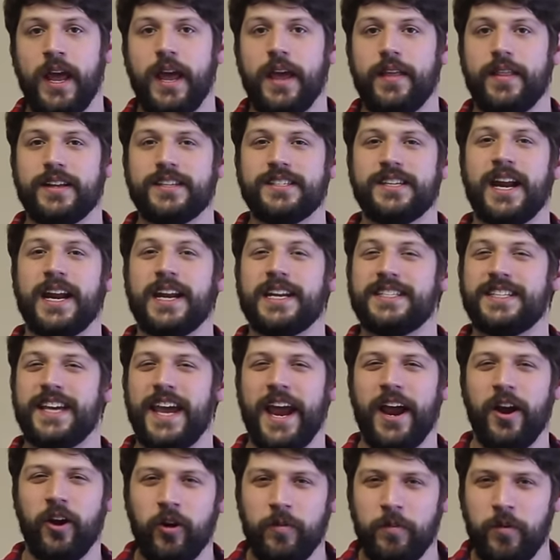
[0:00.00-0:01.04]
And that's not a
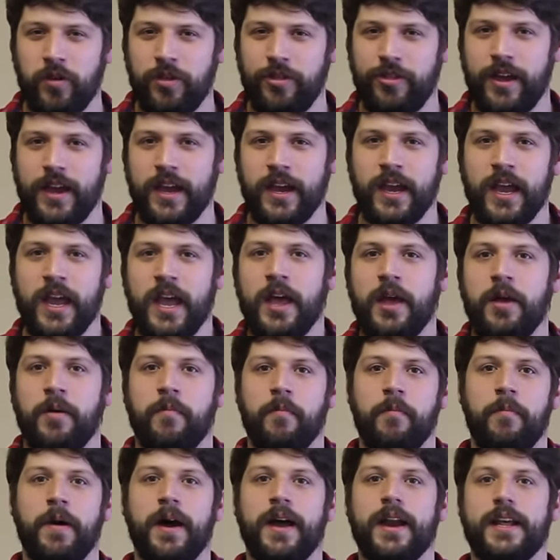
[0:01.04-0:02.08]
terrible thing,
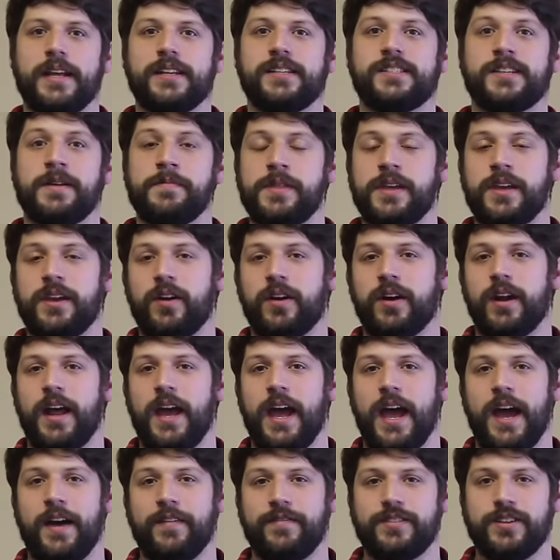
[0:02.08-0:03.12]
but it's something you're gonna
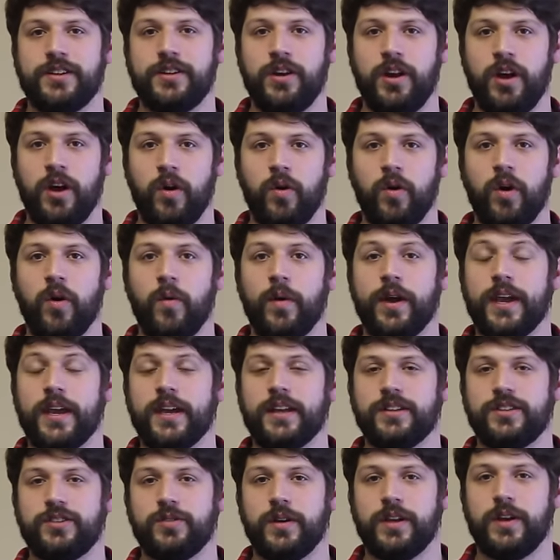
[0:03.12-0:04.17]
have to know going
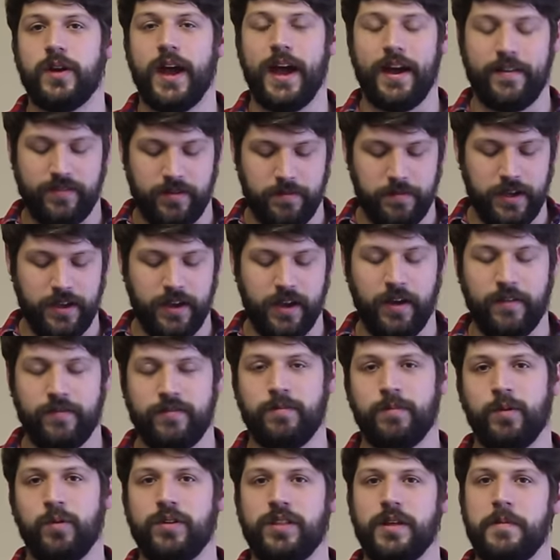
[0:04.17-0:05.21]
into it. You have to be
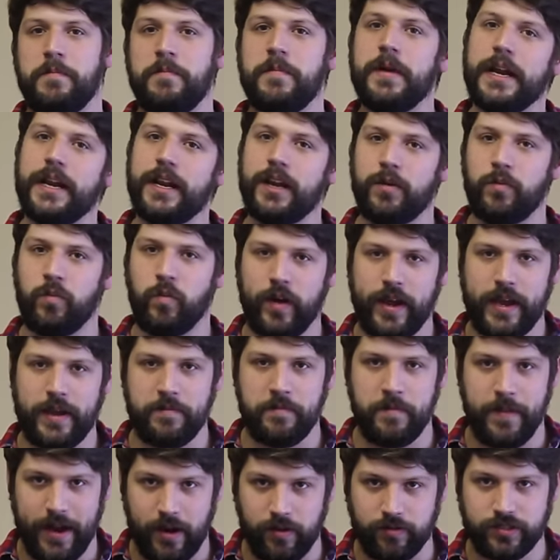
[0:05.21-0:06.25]
comfortable with a medium
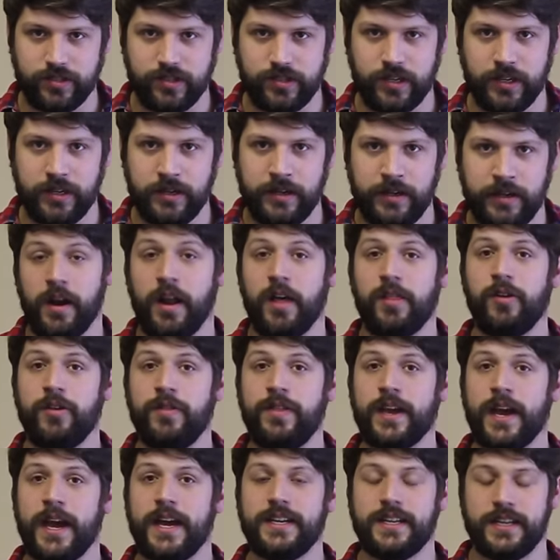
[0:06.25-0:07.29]
weight mouse. Another
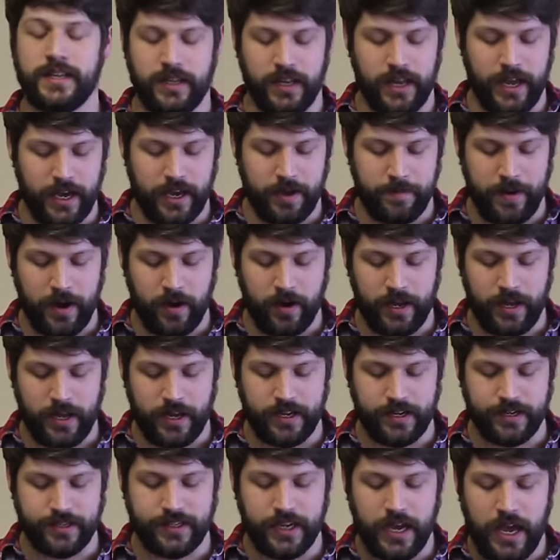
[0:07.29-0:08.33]
thing I didn't like about it
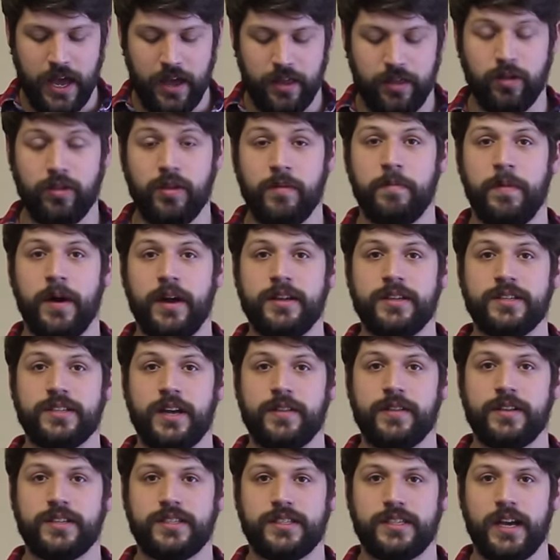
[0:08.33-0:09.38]
is though the buttons
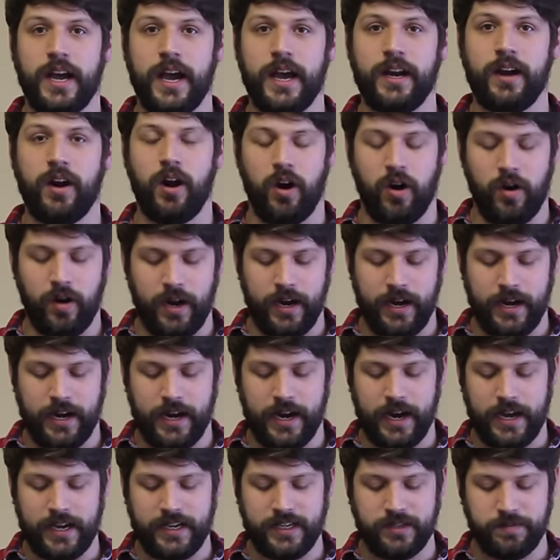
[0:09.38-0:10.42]
on the side are in a
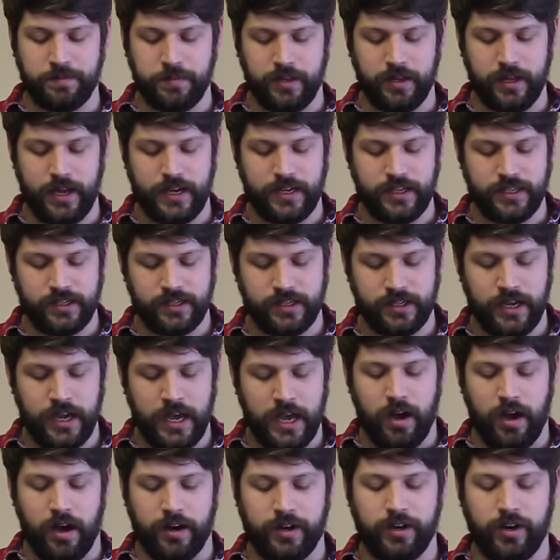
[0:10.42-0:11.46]
nice place
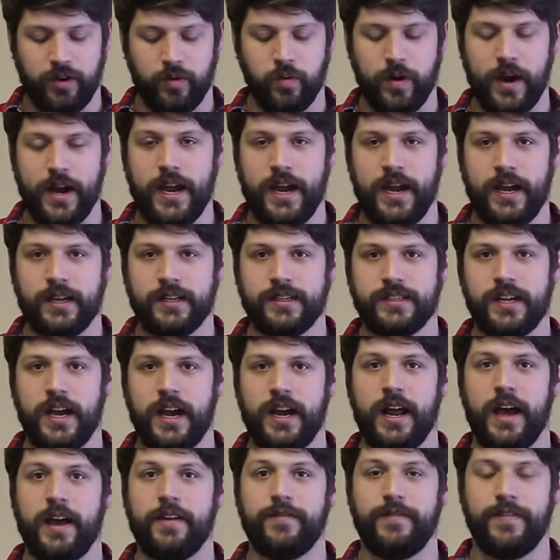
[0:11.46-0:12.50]
on your right hand
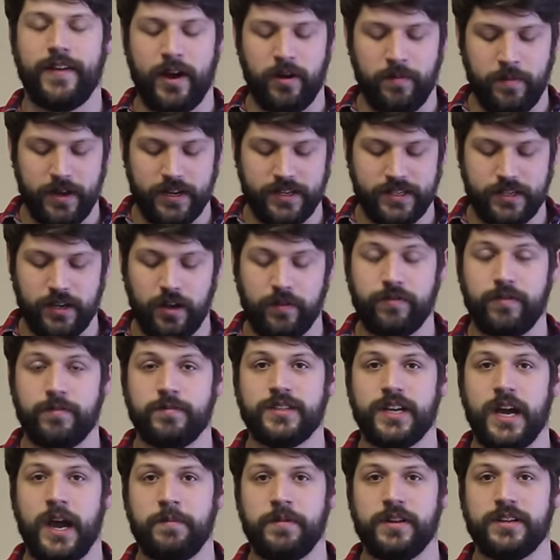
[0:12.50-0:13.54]
side, I found myself from
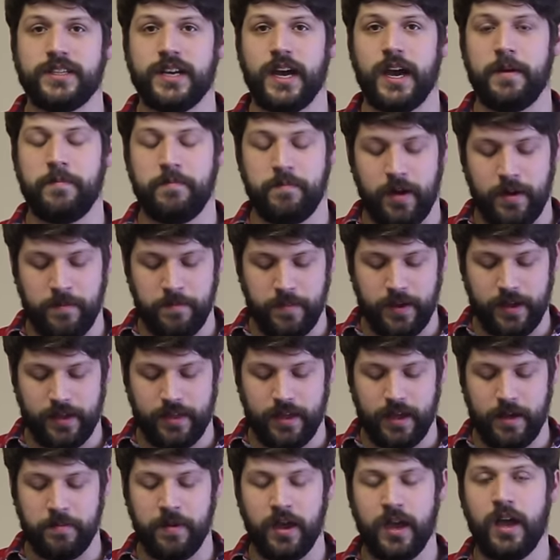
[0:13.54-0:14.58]
time to time bumping
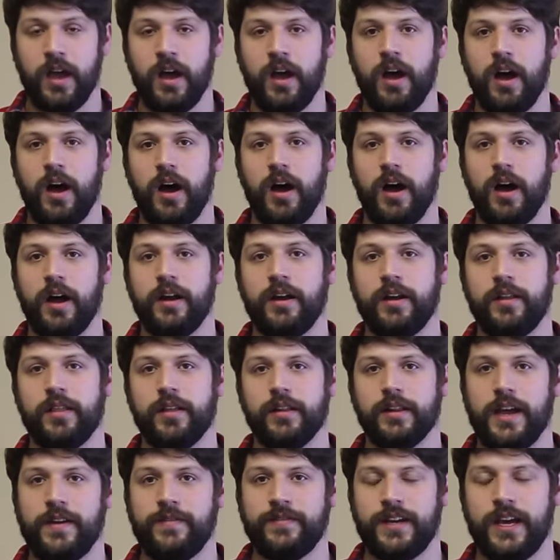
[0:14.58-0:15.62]
them on
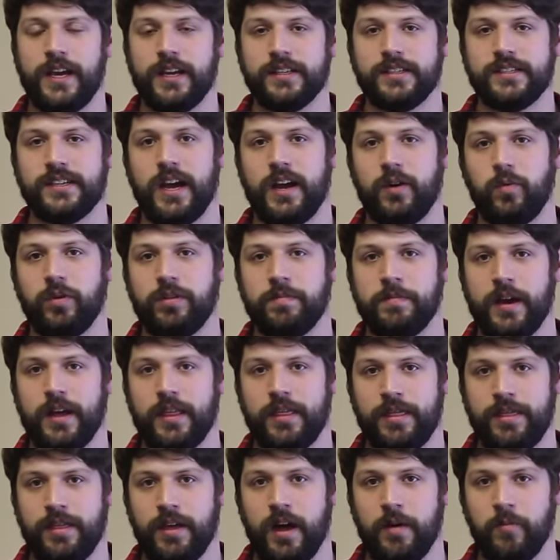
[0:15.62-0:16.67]
the left hand side with my
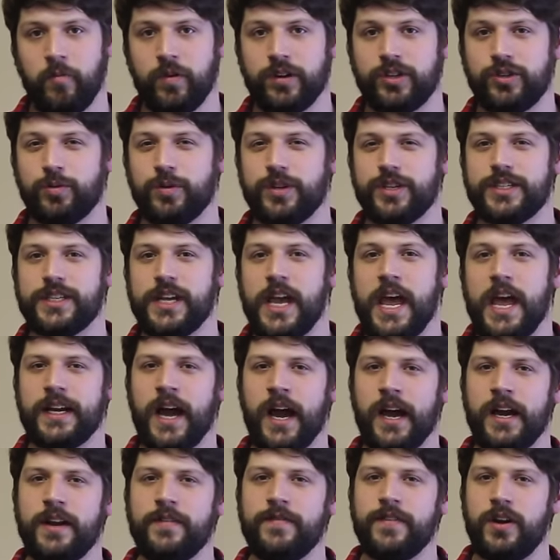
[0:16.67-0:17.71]
thumb, which was
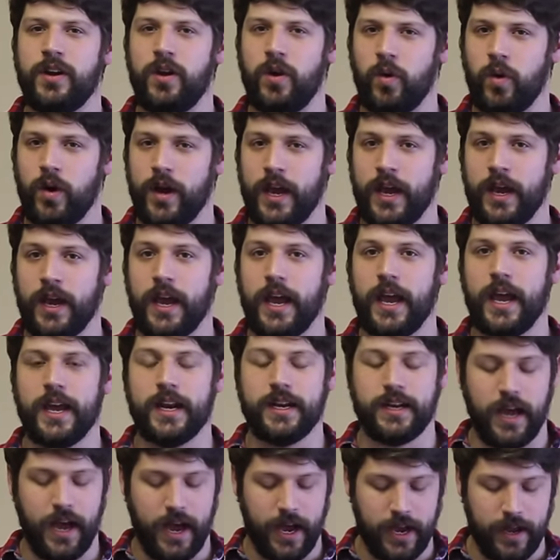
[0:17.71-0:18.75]
kind of annoying.
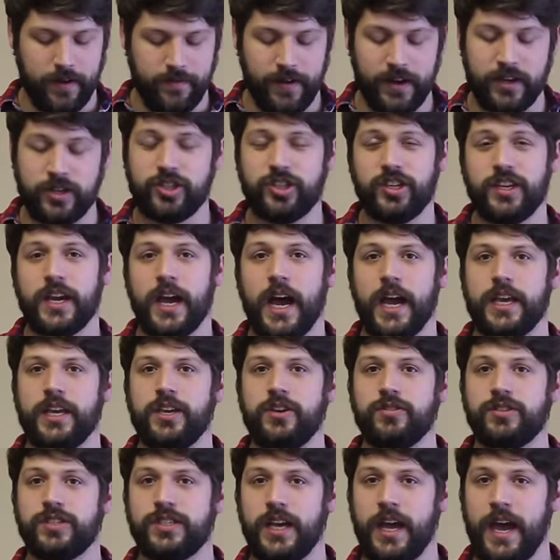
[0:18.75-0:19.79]
And I eventually got
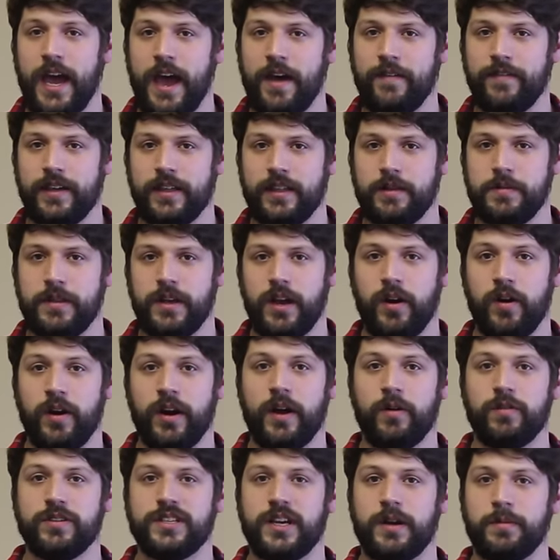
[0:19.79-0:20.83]
used to having them there and
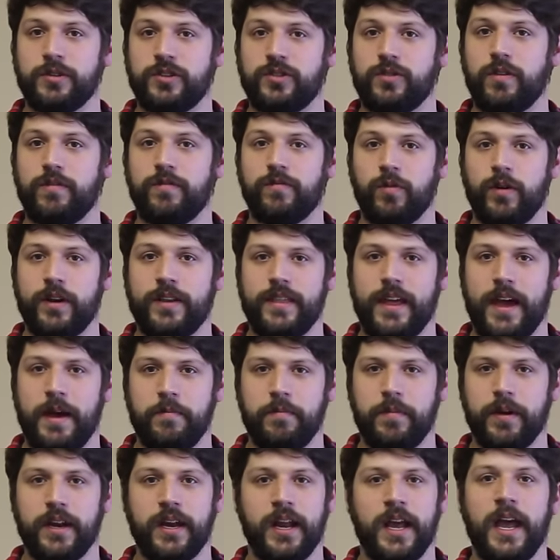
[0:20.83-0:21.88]
I was able to avoid
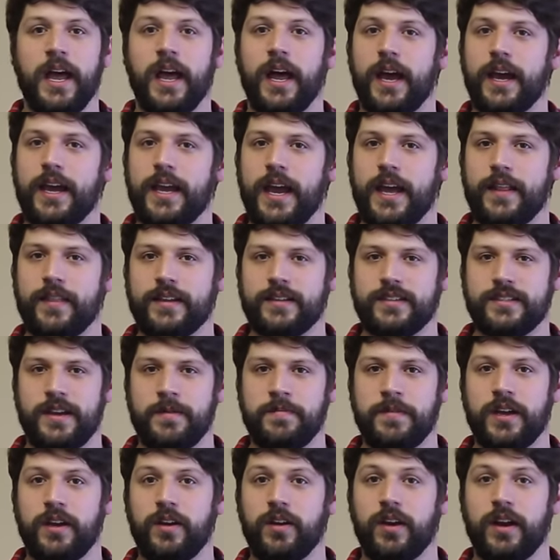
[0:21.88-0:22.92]
that. But again, that's
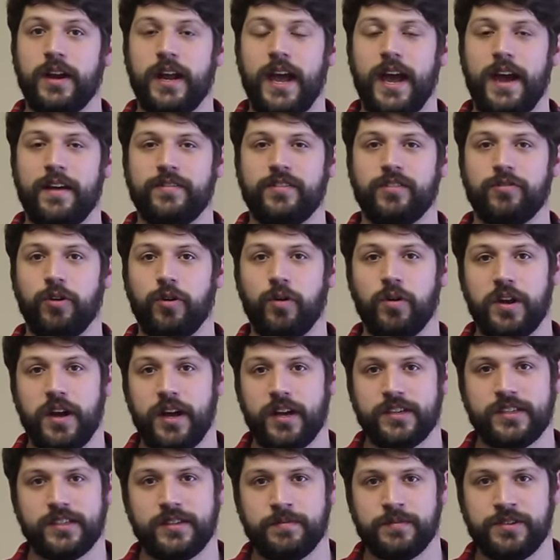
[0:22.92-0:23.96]
something you're gonna have to grow
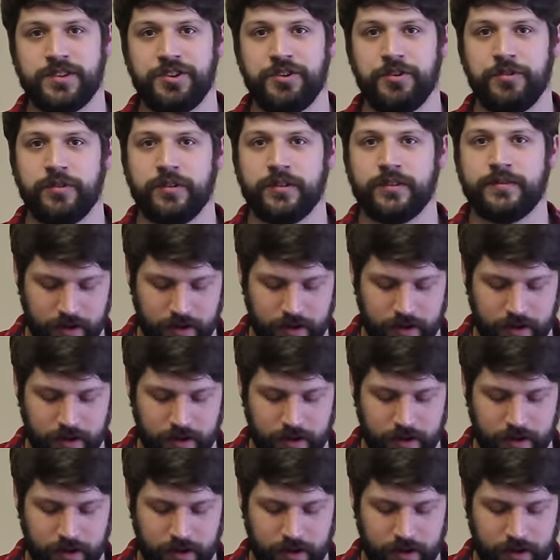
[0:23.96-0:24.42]
accustomed to.